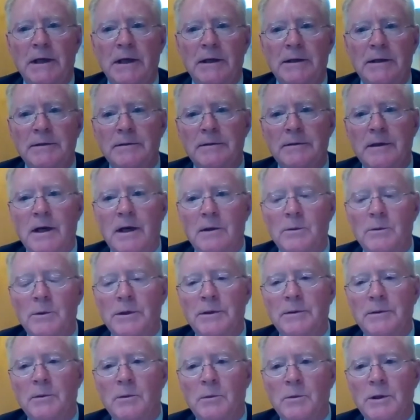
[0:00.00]
and
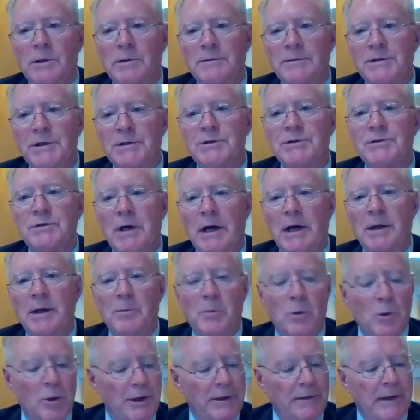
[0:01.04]
we're just trying to
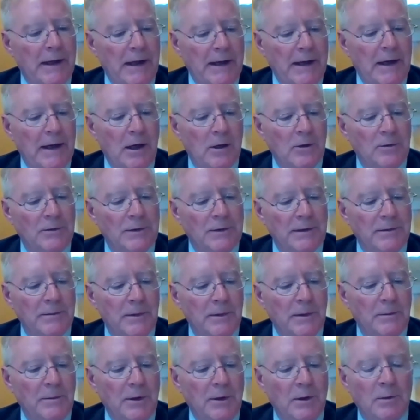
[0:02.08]
point that out, that
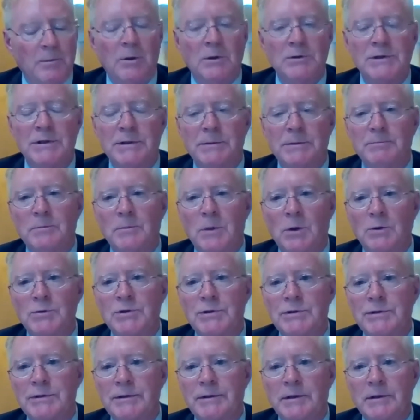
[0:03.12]

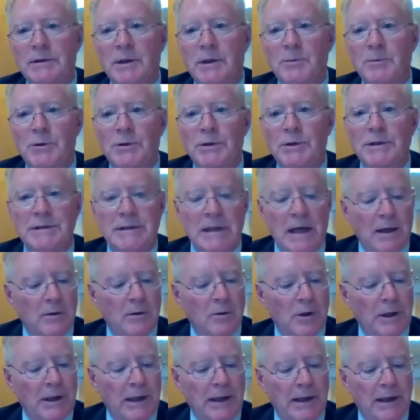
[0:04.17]
most communities aren't
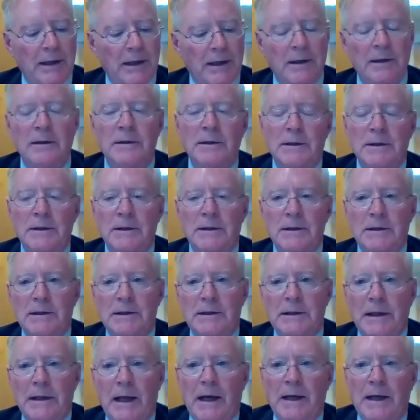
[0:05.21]
looking at a
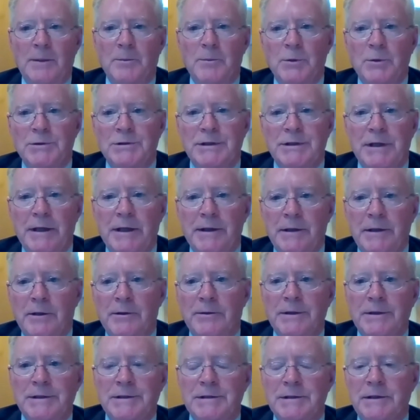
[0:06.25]
9%
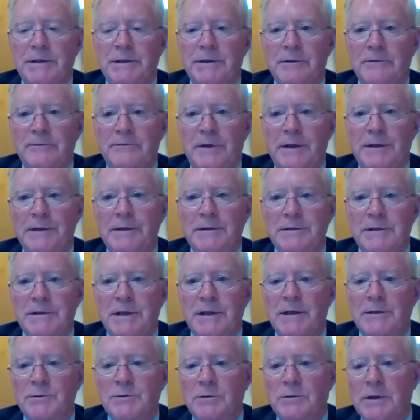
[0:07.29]
increase in their funding
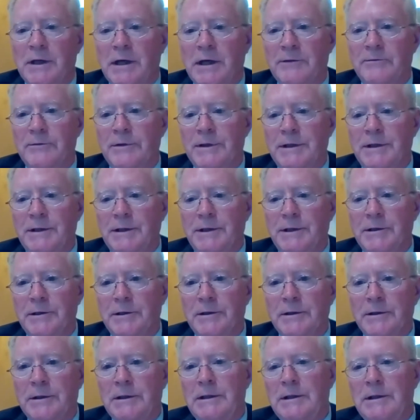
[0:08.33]
schedule every
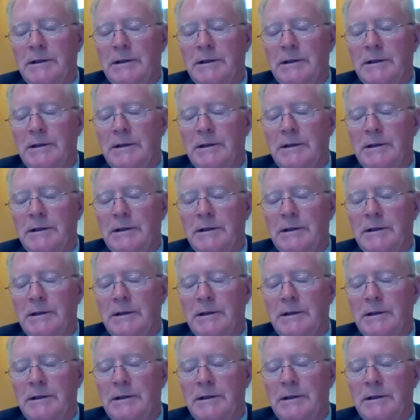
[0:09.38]
year.